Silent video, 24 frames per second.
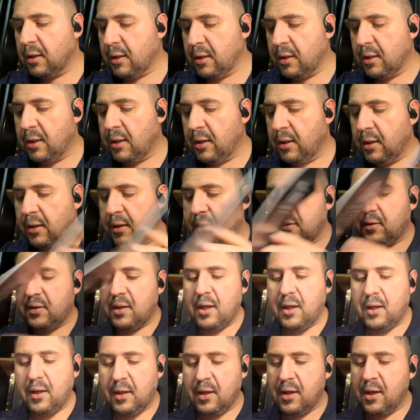his
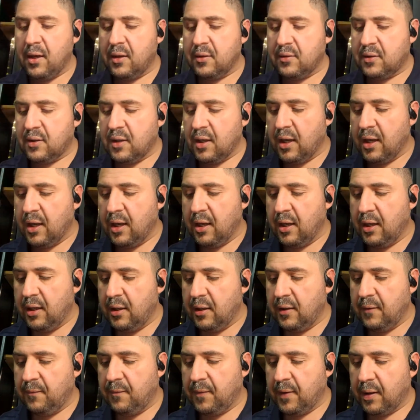has
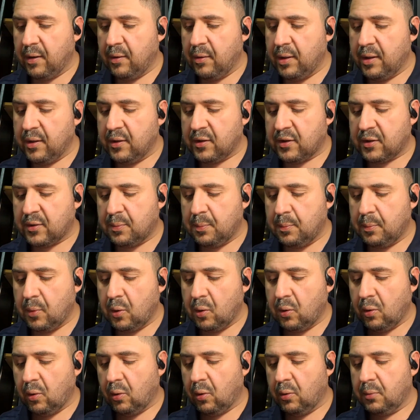a very
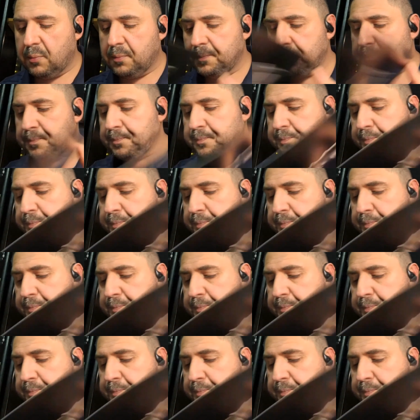small,